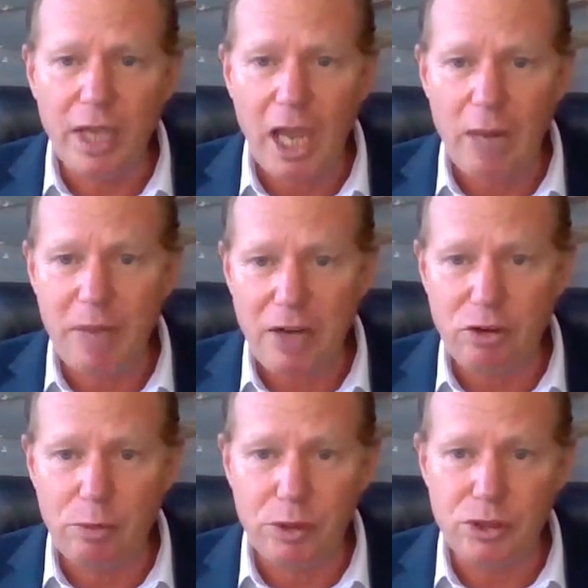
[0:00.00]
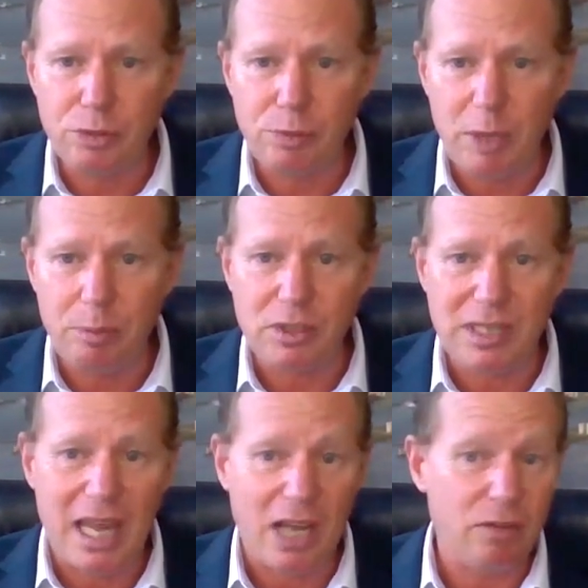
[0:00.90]
can be attributed to
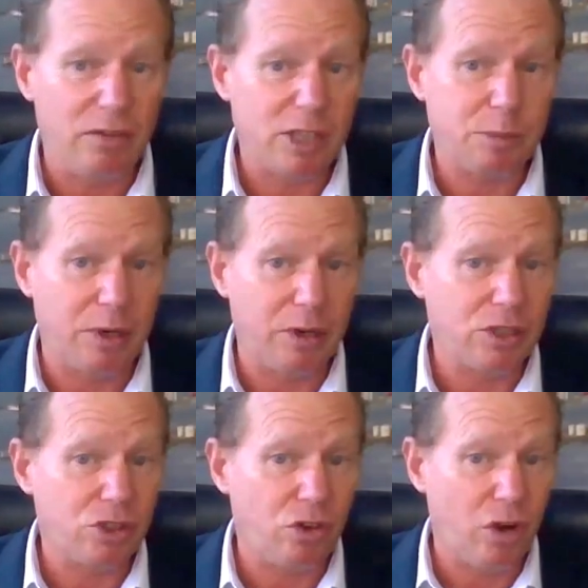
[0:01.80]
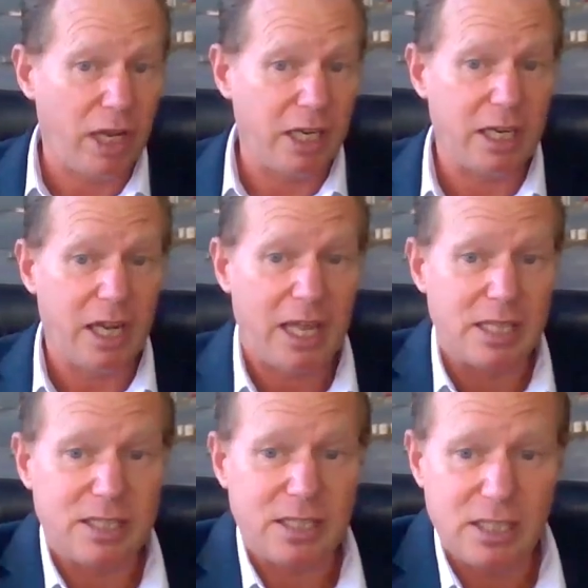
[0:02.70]
people's lack of experience, training,
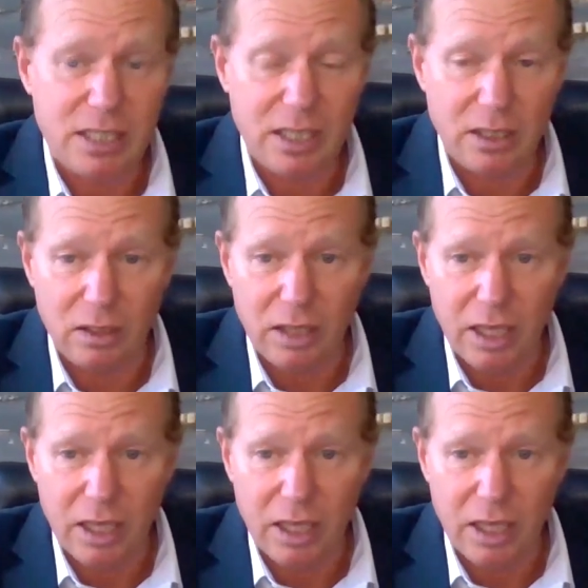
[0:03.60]
and skill.